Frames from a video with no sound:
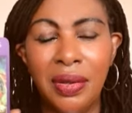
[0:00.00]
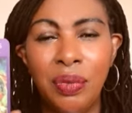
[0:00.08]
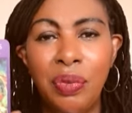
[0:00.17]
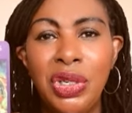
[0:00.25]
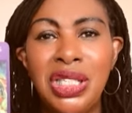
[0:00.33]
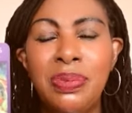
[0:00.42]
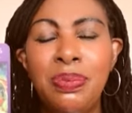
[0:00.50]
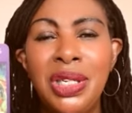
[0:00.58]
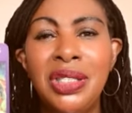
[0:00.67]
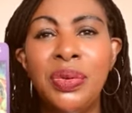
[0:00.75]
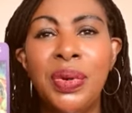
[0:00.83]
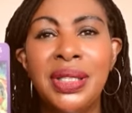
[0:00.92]
when we
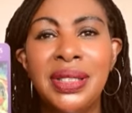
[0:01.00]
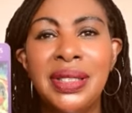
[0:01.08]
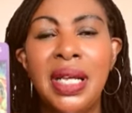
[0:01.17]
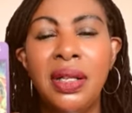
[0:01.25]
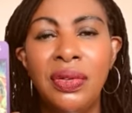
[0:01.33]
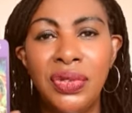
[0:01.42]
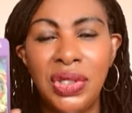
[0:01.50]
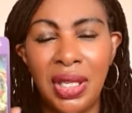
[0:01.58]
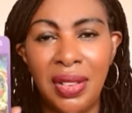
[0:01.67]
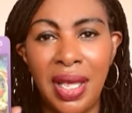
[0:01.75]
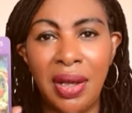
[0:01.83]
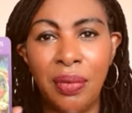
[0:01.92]
speak to ourselves
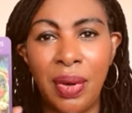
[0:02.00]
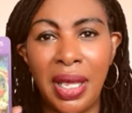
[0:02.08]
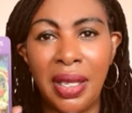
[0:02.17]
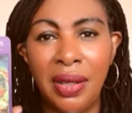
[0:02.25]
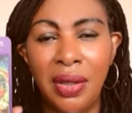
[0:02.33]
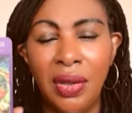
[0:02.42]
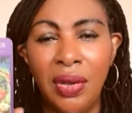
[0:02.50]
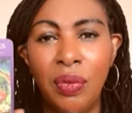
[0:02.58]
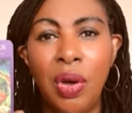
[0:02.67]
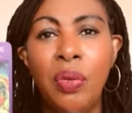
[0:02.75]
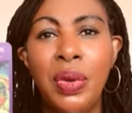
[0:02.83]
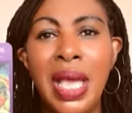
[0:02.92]
in that way,
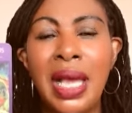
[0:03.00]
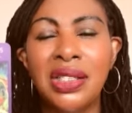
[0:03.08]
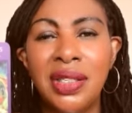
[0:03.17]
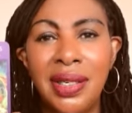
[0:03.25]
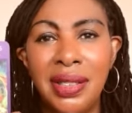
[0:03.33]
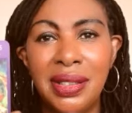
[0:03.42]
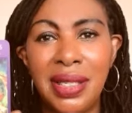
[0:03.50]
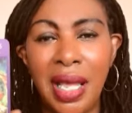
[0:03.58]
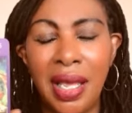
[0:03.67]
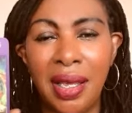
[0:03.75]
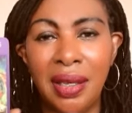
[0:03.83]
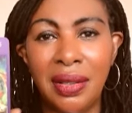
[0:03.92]
what are we actually
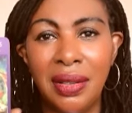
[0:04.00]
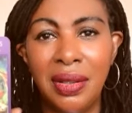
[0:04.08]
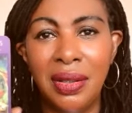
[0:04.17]
saying?